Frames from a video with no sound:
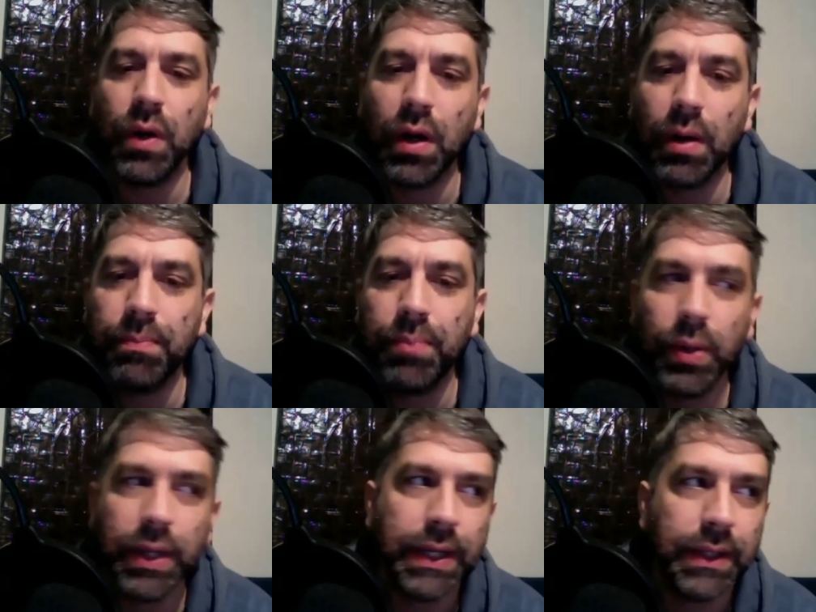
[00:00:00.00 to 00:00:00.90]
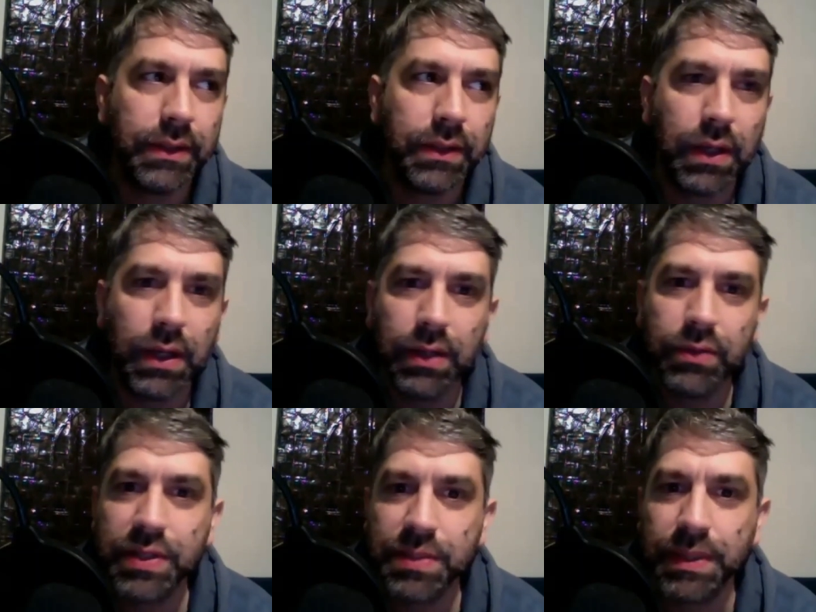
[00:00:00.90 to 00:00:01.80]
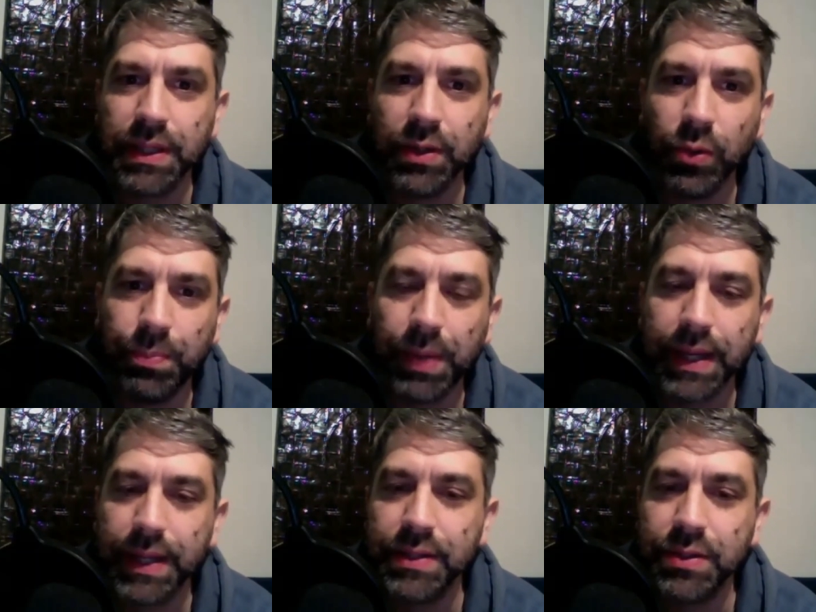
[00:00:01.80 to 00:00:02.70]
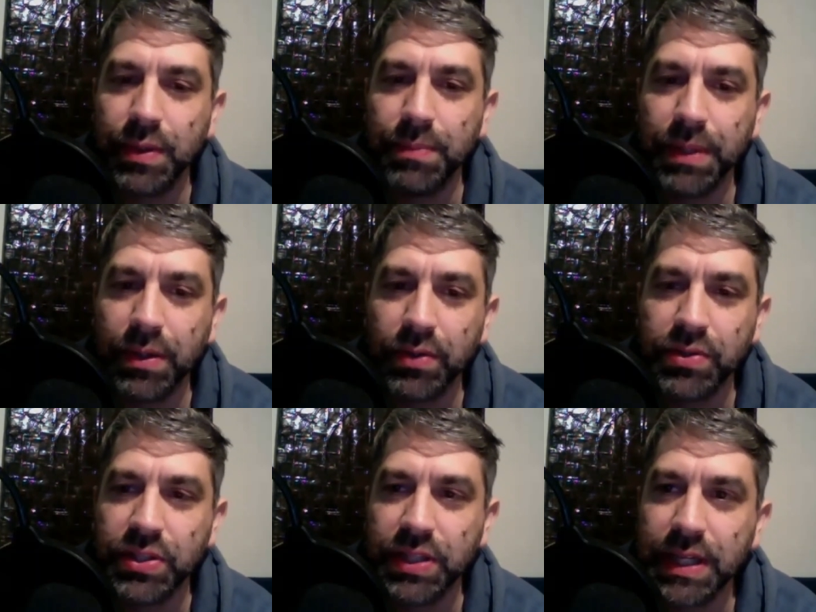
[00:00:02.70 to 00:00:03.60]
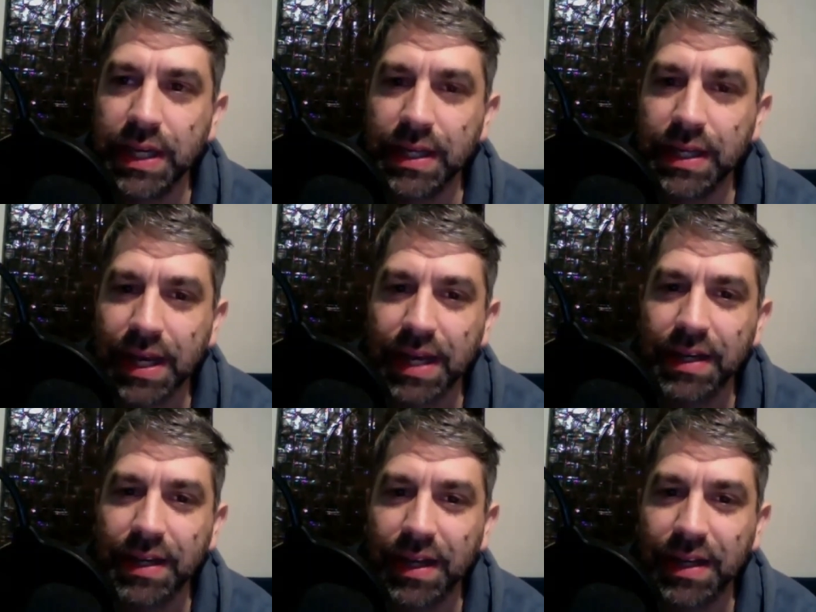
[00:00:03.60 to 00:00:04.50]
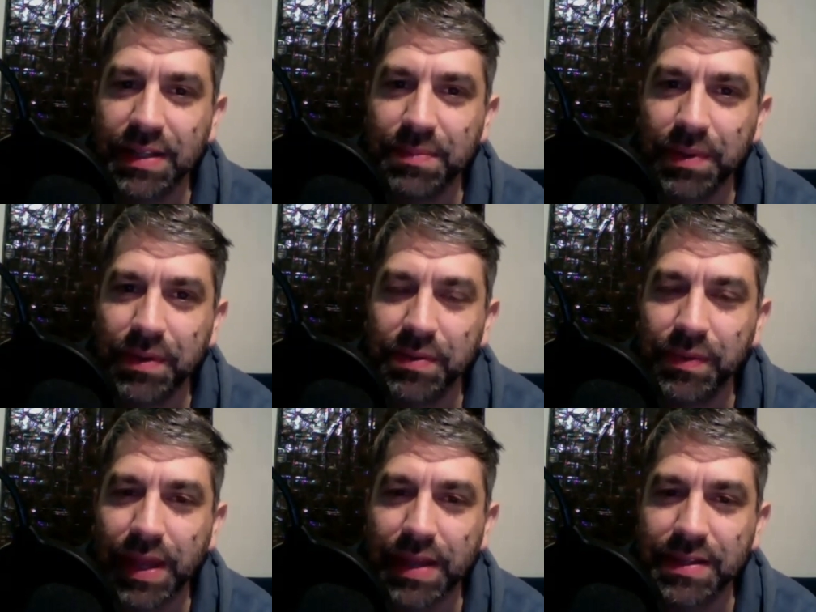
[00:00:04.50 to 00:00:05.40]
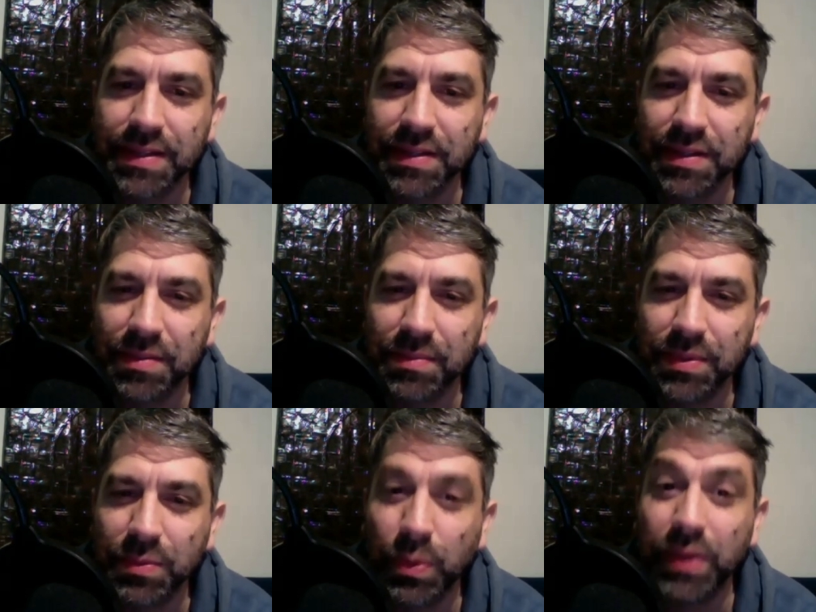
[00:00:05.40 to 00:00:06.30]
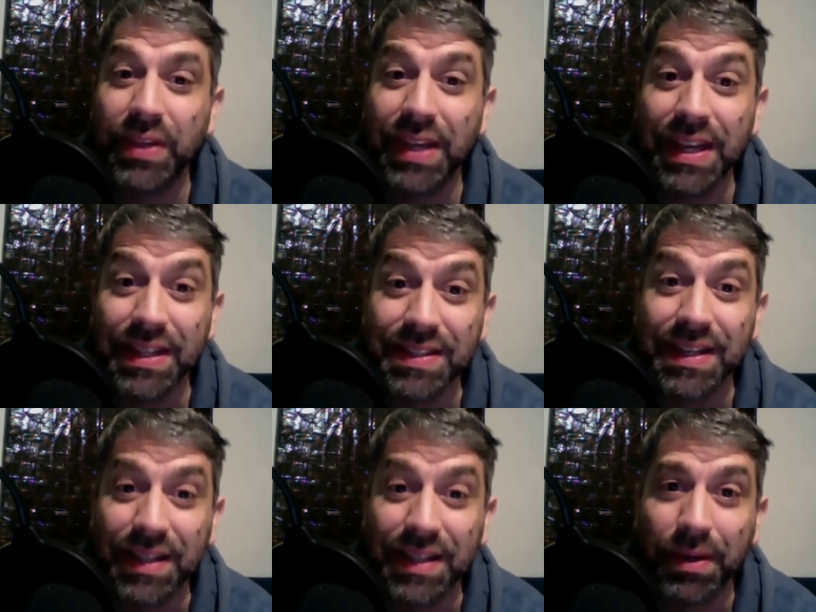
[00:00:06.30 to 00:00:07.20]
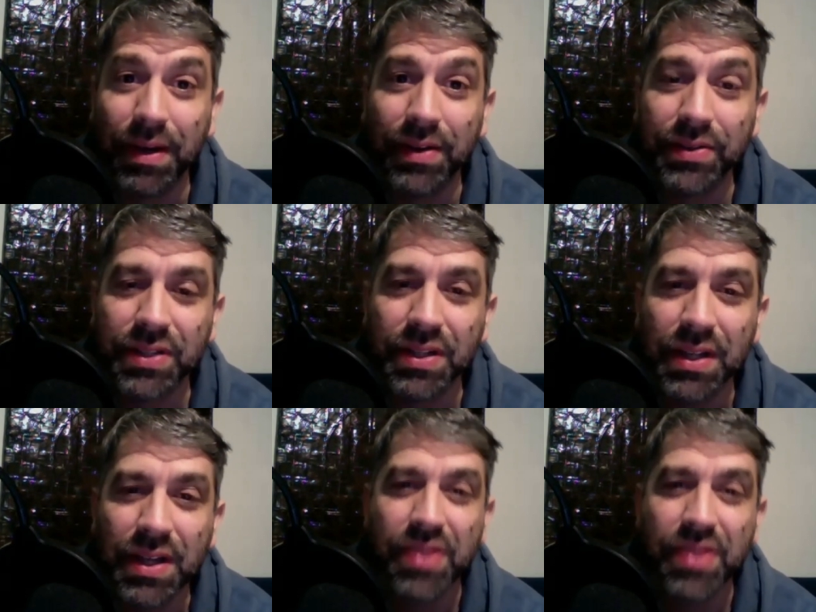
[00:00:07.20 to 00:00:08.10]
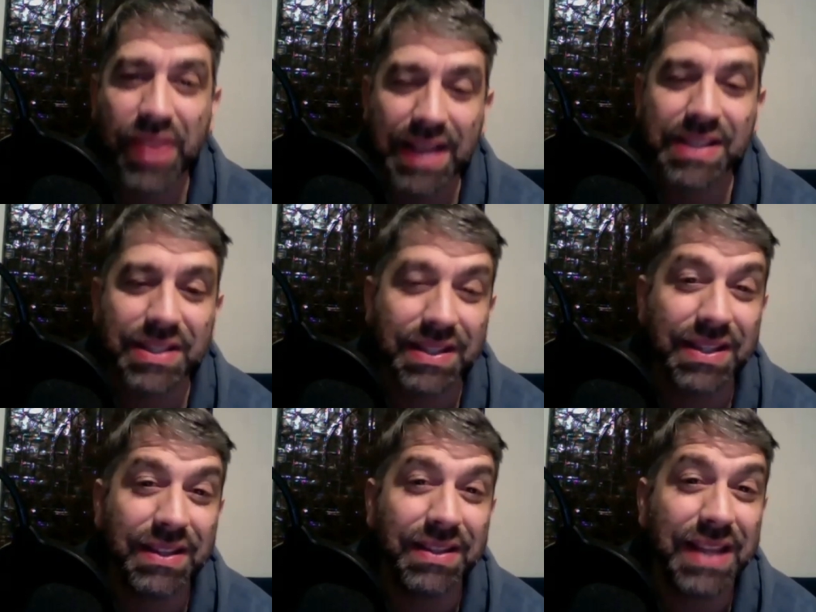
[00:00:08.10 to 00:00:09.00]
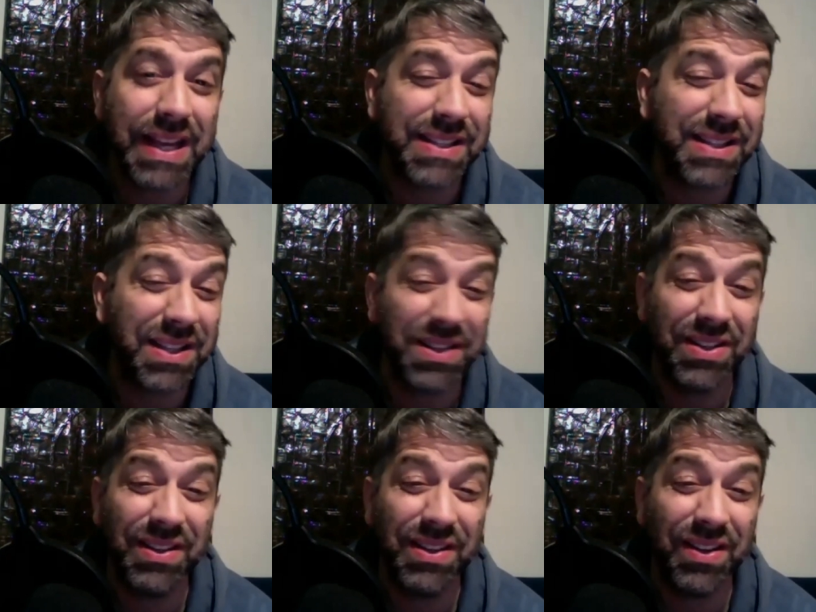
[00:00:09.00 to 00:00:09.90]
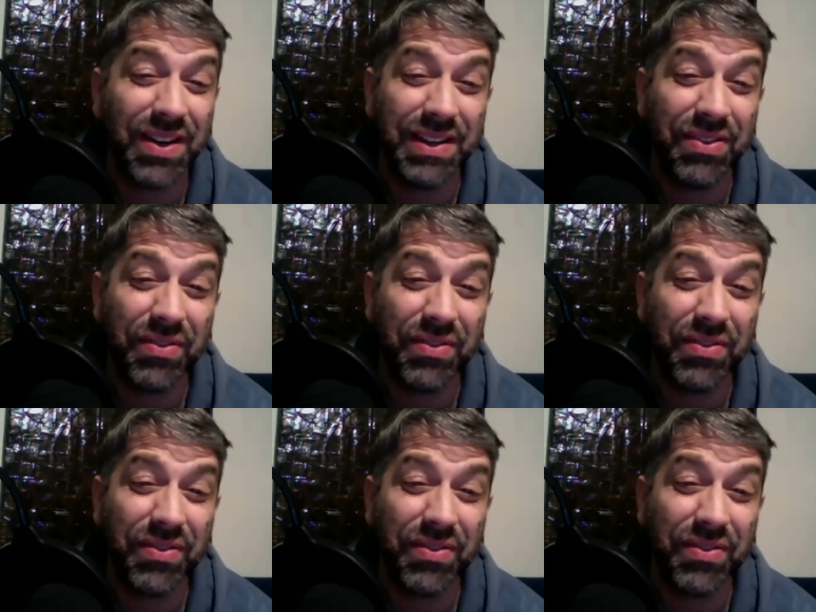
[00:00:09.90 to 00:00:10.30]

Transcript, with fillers: are pulling uh, Chris MacNeil back into it because she has had an experience with exorcisms with kids in the past. That's mm. that's the line and